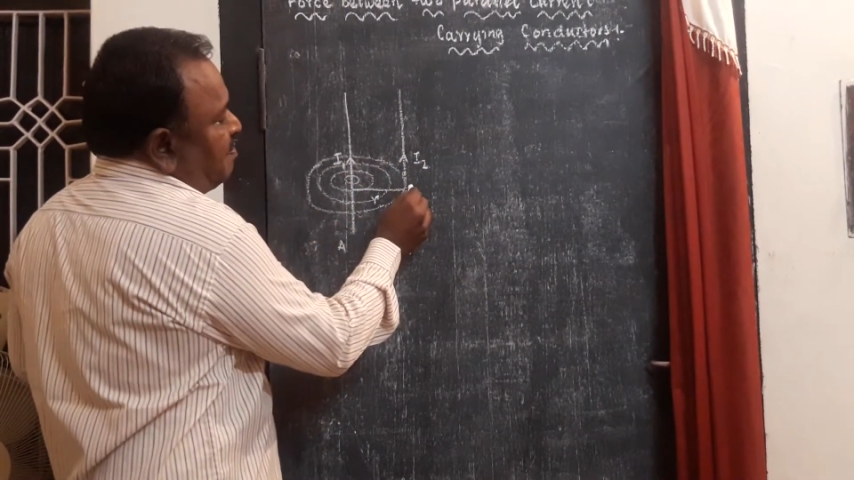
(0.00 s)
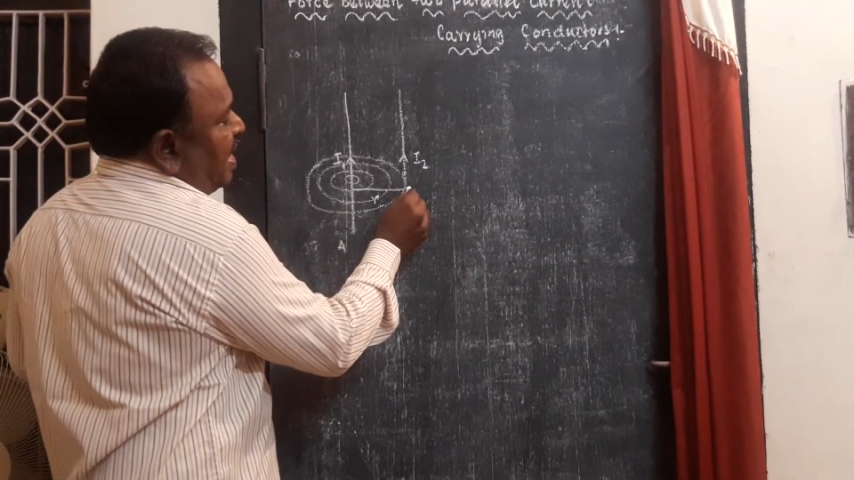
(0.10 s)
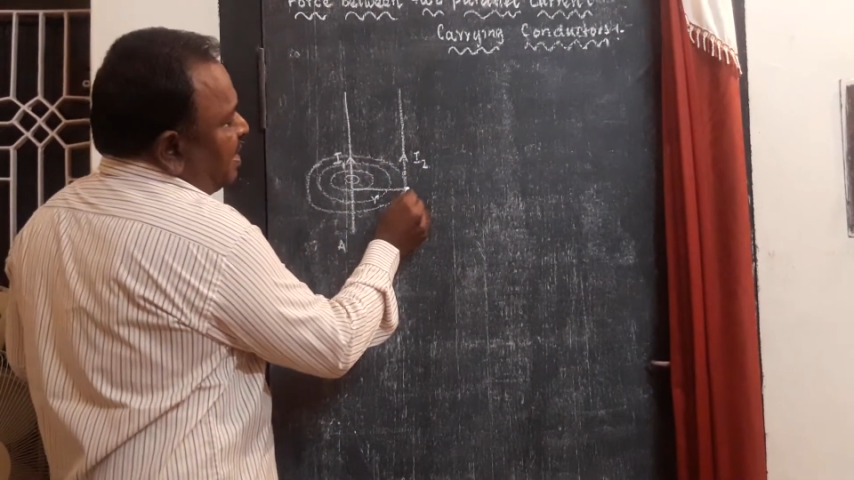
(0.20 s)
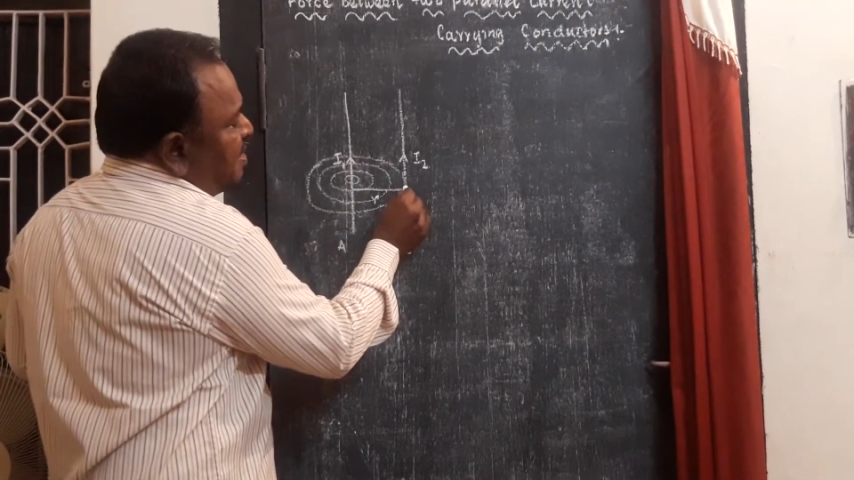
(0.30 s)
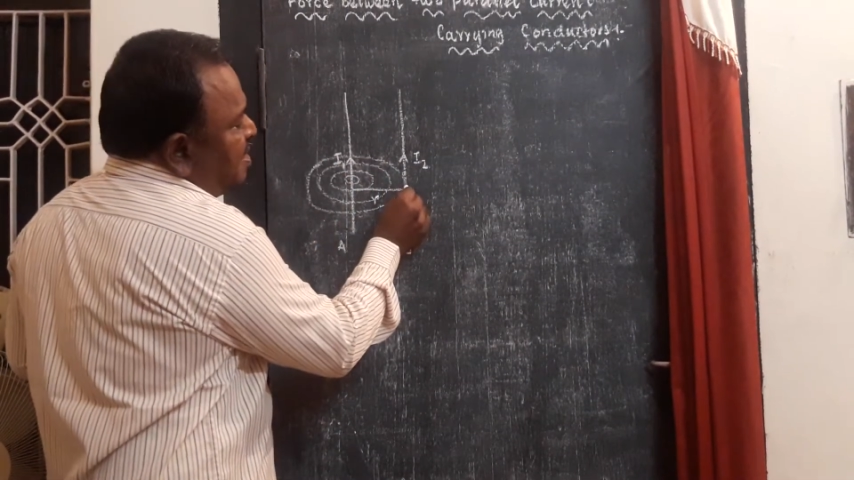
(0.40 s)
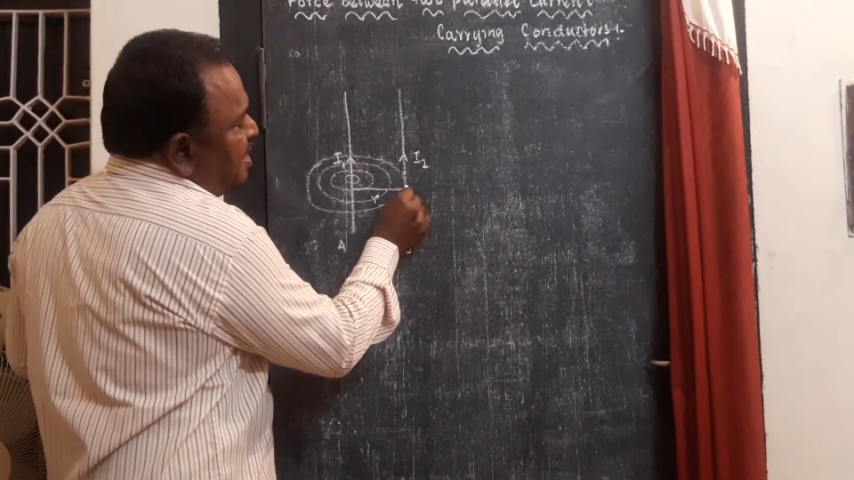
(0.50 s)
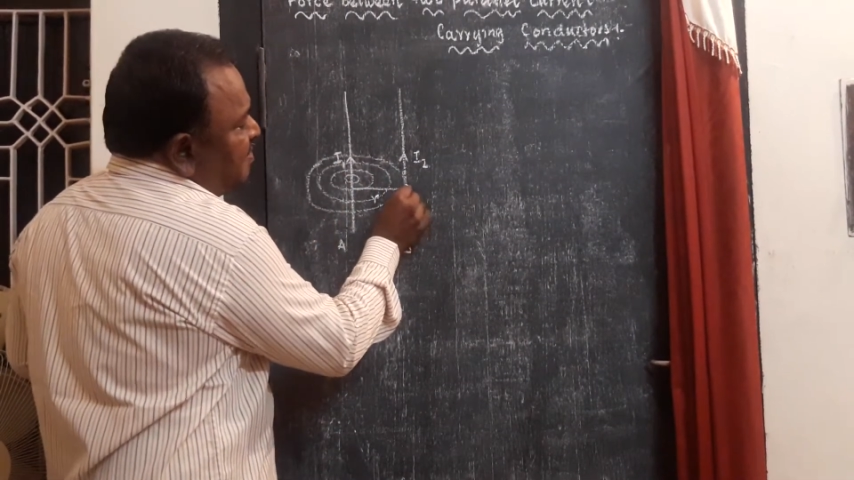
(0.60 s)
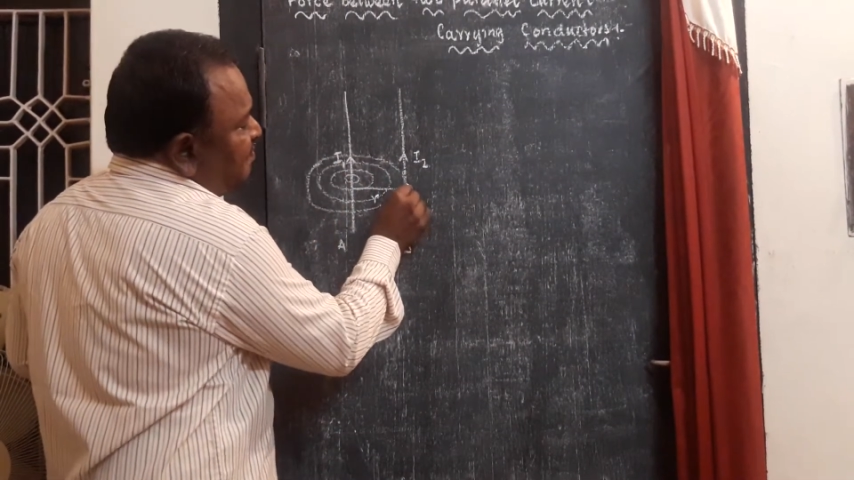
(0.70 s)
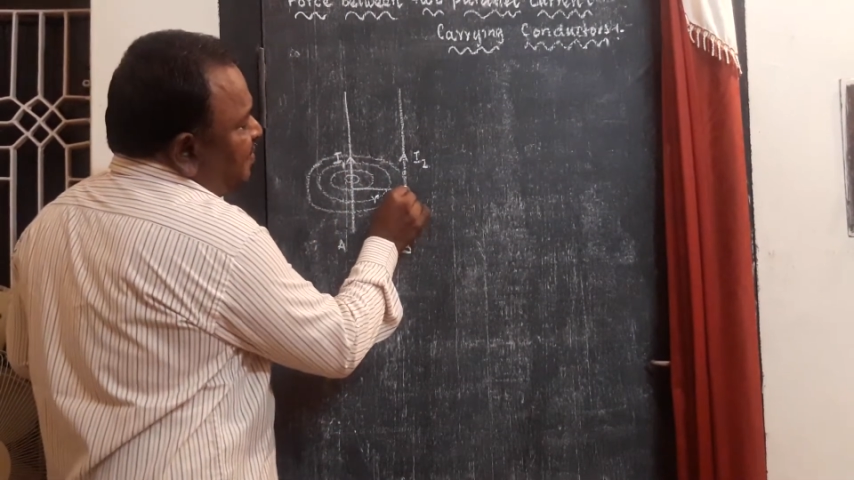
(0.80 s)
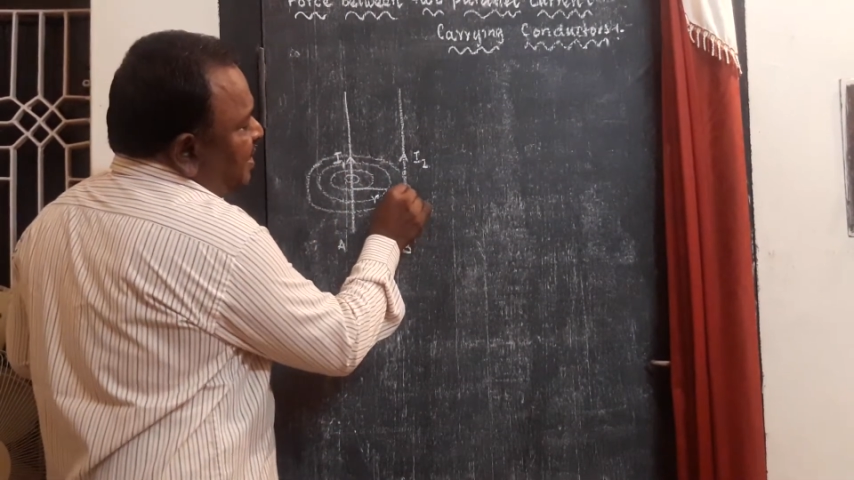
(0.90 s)

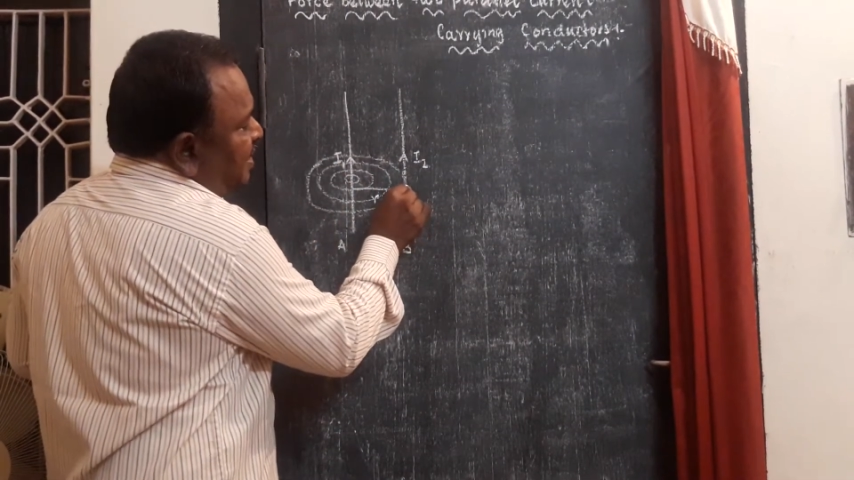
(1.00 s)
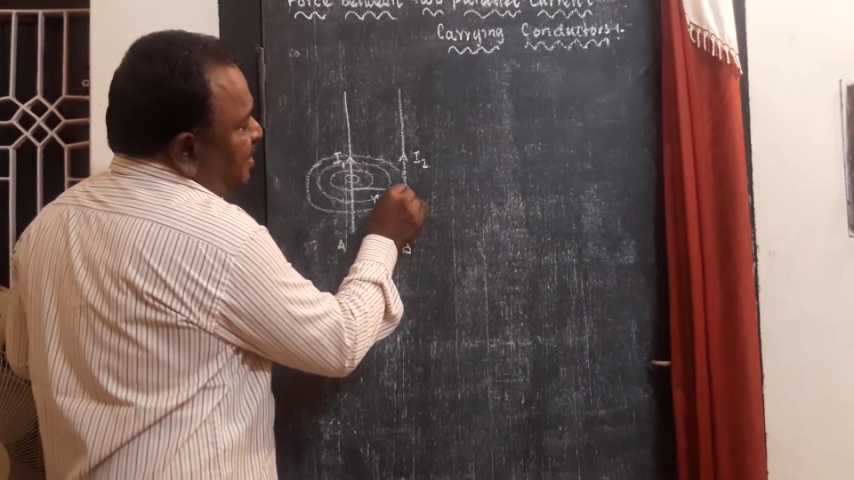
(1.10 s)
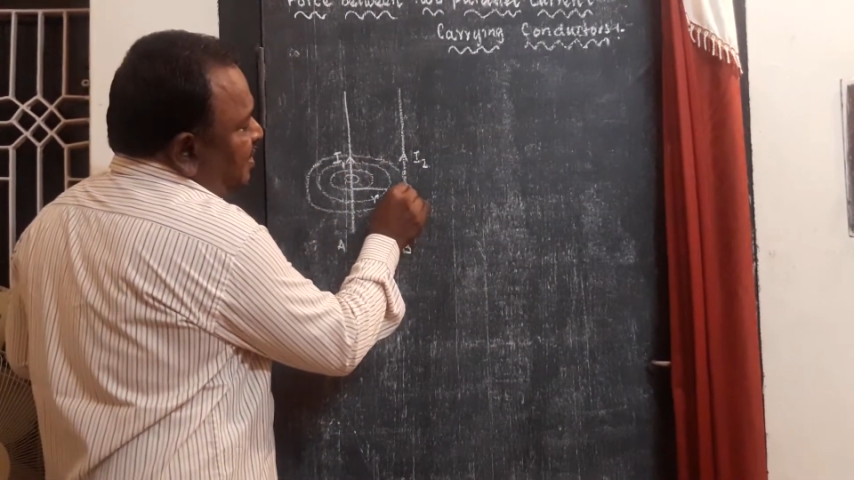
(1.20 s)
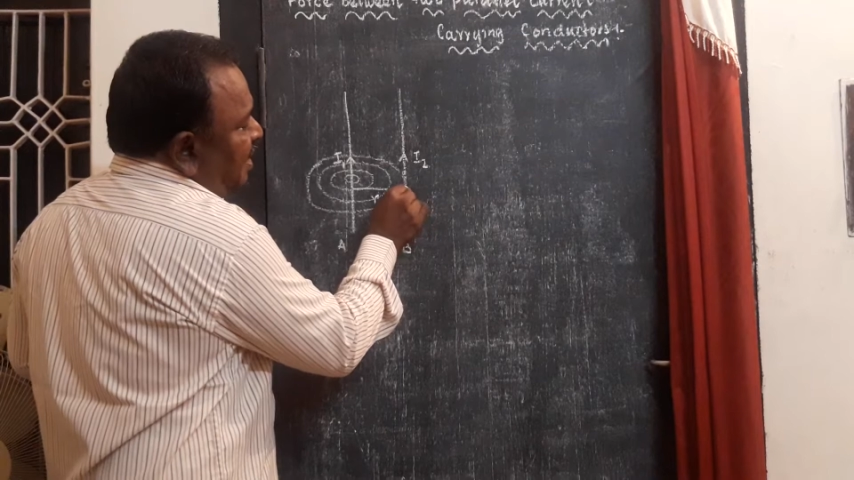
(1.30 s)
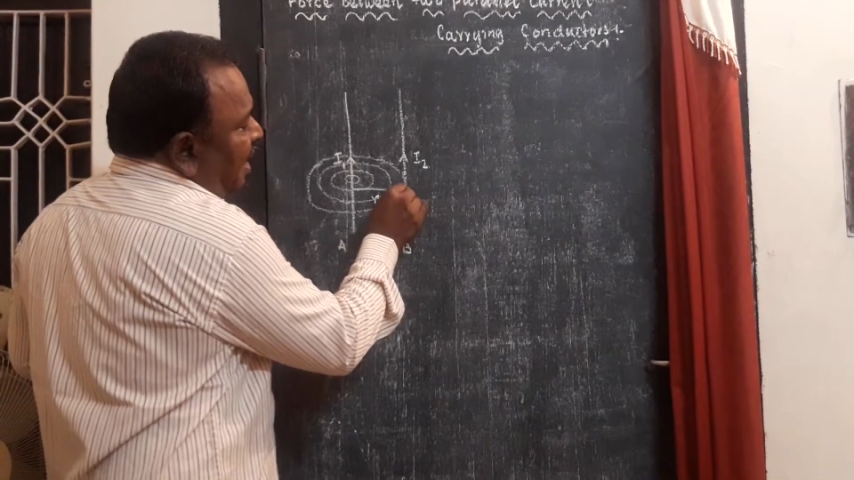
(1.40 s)
magnetic field